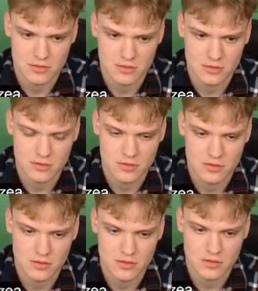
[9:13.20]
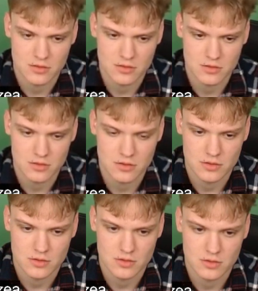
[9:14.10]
Nobody speaks.